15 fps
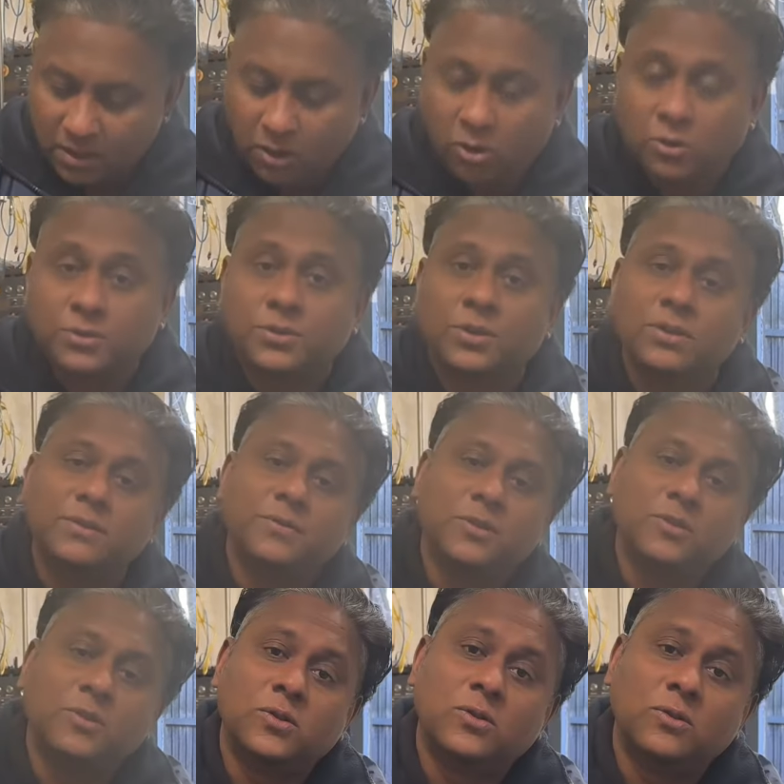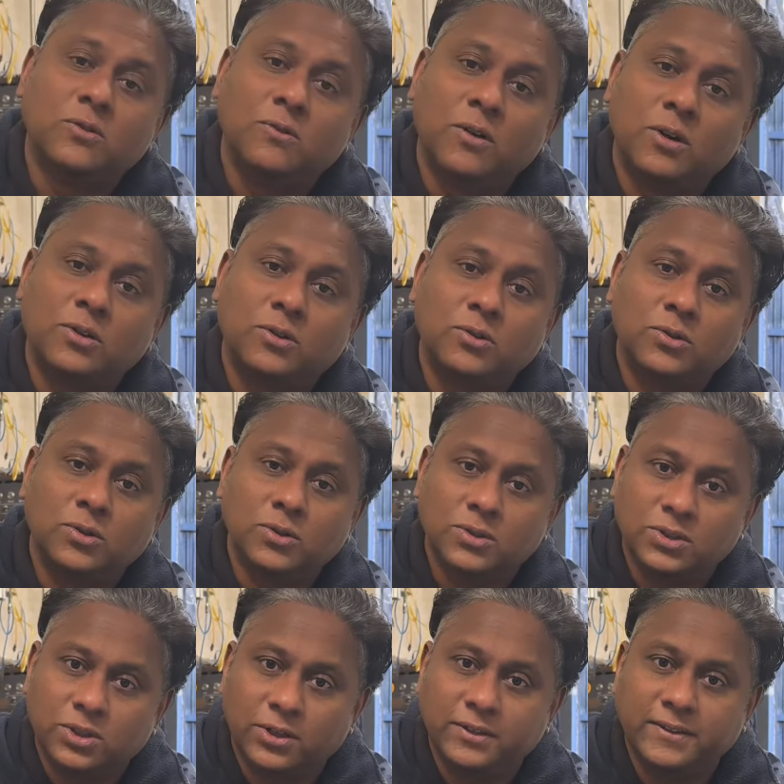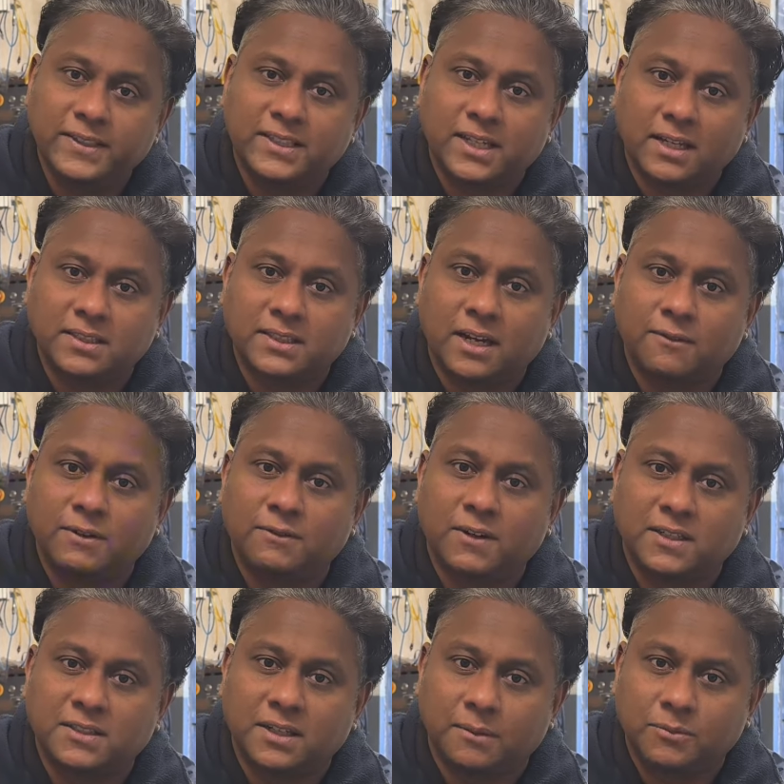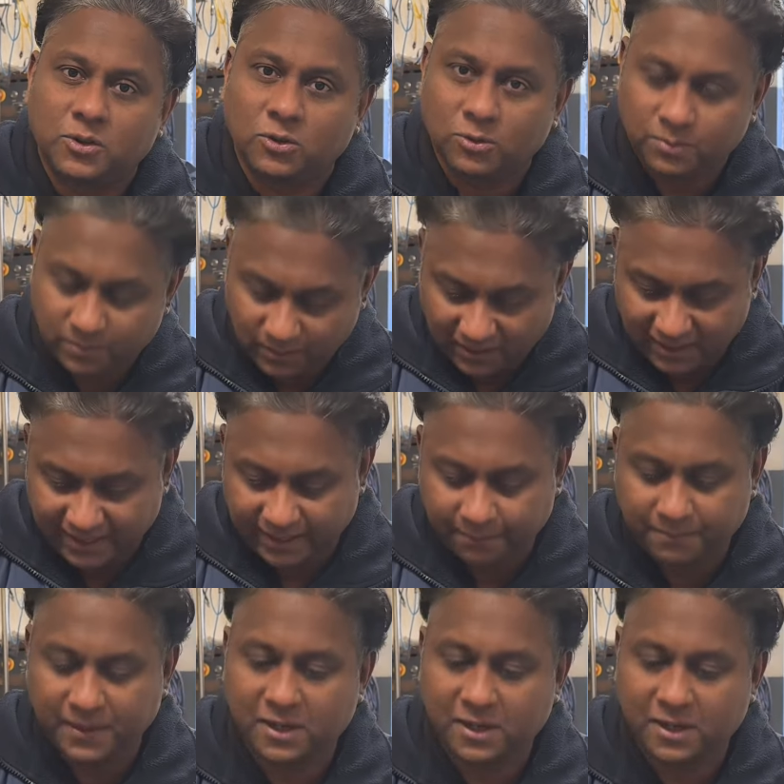Also, if you want to join with us our WhatsApp group, link